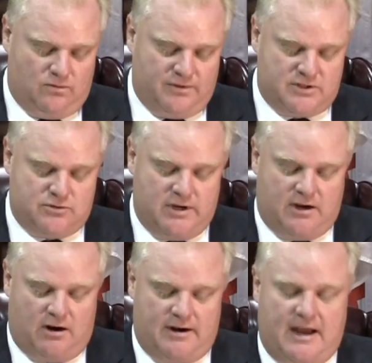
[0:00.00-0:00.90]
With a
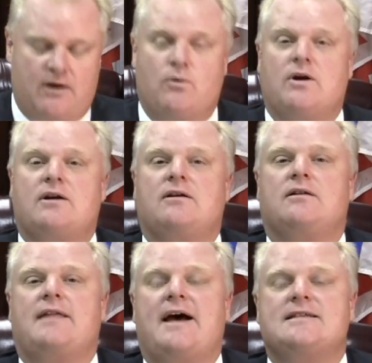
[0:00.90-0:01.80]
streetcar network,
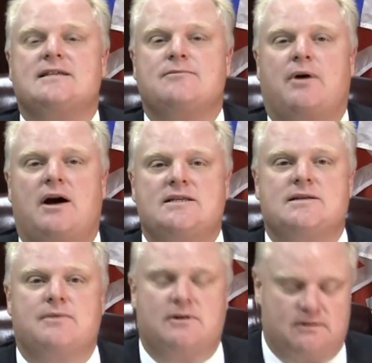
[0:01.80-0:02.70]
that's
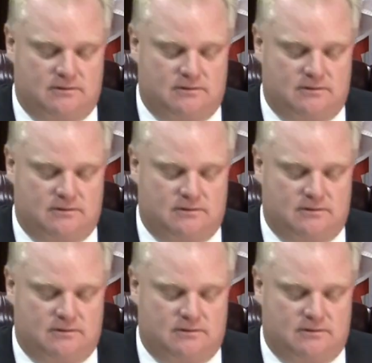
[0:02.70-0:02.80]
impossible.